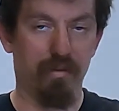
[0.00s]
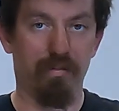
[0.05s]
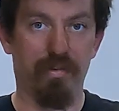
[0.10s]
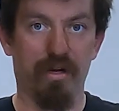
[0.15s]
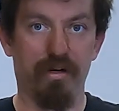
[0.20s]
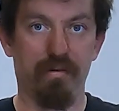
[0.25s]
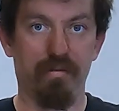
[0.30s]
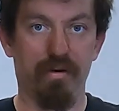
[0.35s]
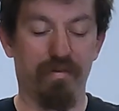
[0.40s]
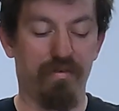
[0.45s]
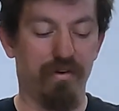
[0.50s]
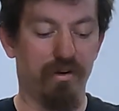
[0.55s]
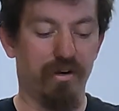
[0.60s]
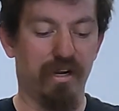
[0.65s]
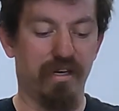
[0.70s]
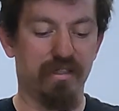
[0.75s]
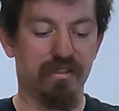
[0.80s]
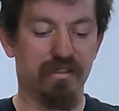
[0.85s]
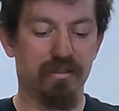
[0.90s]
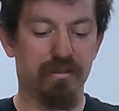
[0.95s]
But if you're
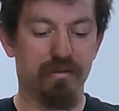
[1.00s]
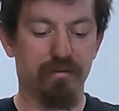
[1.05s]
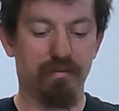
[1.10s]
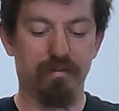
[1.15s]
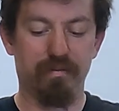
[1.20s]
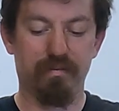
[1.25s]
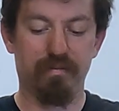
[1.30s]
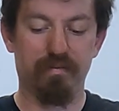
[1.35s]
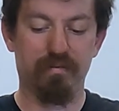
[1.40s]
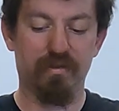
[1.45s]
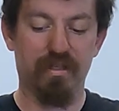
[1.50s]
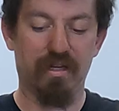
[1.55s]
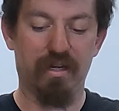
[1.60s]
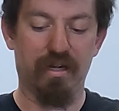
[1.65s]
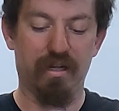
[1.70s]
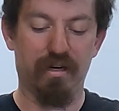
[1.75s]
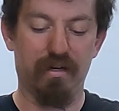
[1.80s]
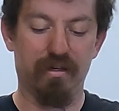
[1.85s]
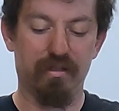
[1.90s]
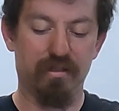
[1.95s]
nice
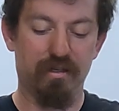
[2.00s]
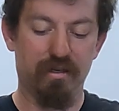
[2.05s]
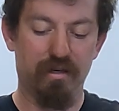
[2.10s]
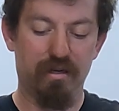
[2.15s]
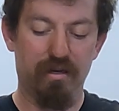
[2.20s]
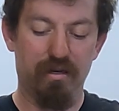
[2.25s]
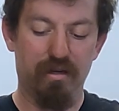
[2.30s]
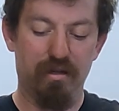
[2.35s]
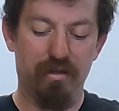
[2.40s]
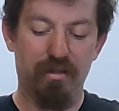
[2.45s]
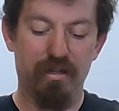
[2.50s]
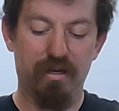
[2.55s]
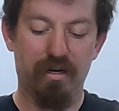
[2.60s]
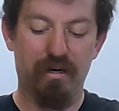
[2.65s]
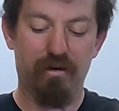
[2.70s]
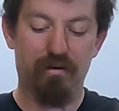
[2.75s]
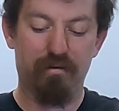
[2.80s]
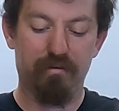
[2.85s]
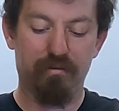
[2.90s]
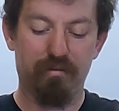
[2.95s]
and
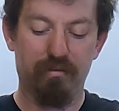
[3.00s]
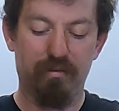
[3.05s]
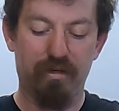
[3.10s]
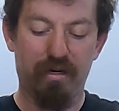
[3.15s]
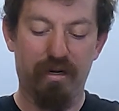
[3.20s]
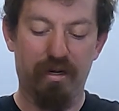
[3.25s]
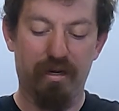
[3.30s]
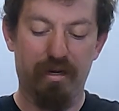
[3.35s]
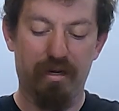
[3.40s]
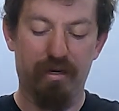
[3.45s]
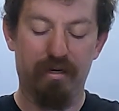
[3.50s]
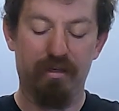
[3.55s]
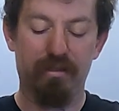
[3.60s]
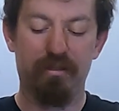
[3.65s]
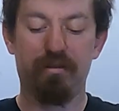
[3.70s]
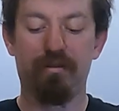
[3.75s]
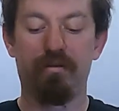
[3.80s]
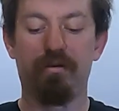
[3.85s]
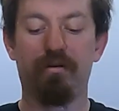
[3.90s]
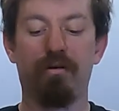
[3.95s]
there, and
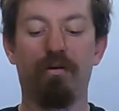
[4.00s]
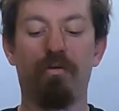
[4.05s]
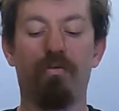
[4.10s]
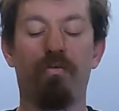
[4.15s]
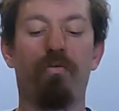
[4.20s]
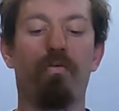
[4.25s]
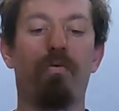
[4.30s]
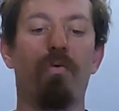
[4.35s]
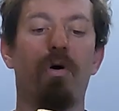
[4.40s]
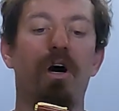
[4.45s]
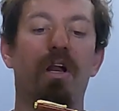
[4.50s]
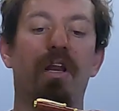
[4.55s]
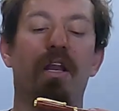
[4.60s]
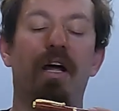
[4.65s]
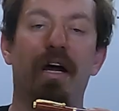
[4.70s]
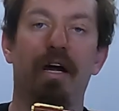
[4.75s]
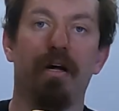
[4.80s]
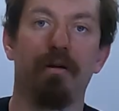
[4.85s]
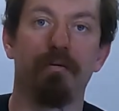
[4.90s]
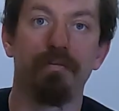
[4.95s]

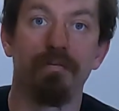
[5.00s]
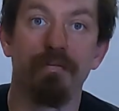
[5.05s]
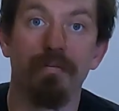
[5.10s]
voila,